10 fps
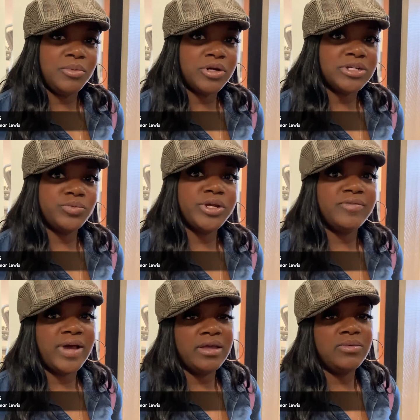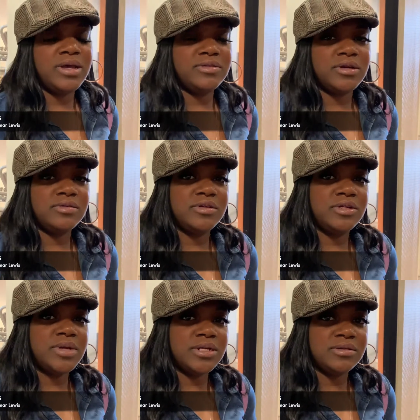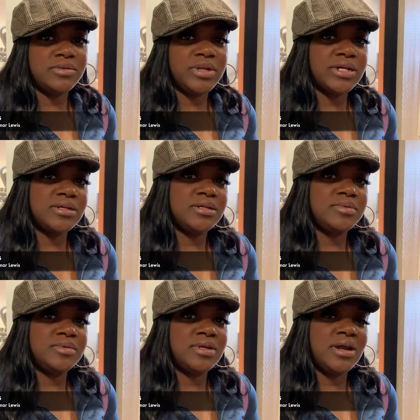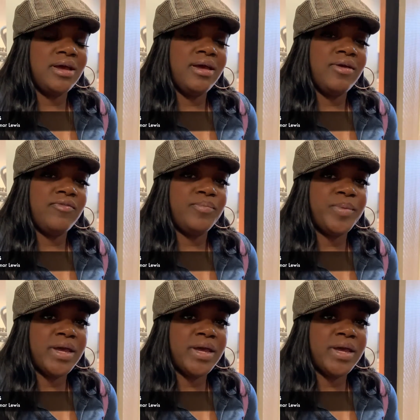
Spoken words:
or just reevaluate certain situations and relationships that I have.